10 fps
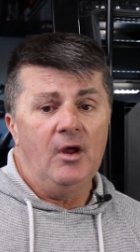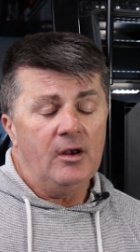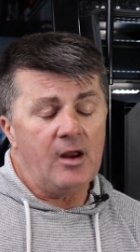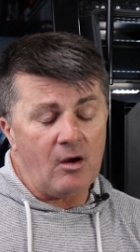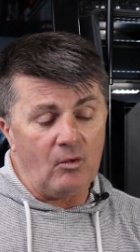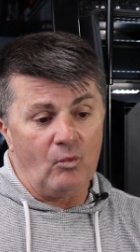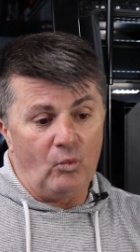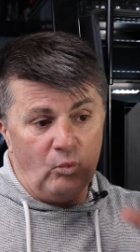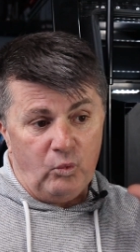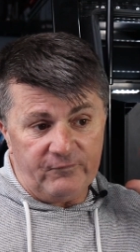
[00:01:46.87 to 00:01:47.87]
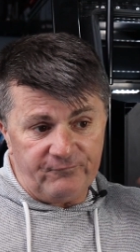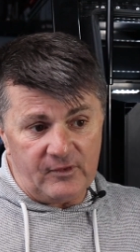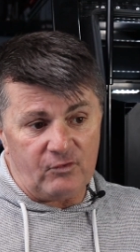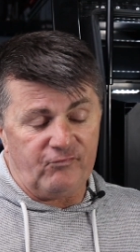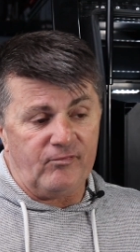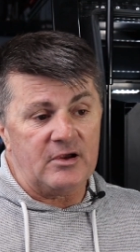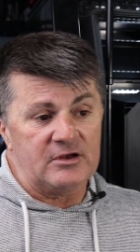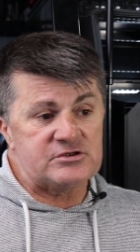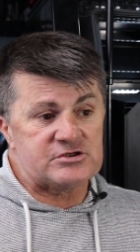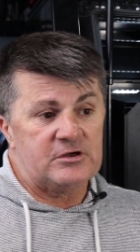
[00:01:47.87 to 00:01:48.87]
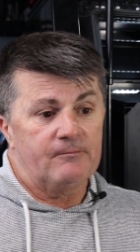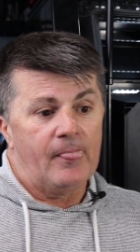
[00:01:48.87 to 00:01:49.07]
Now, with this fridge,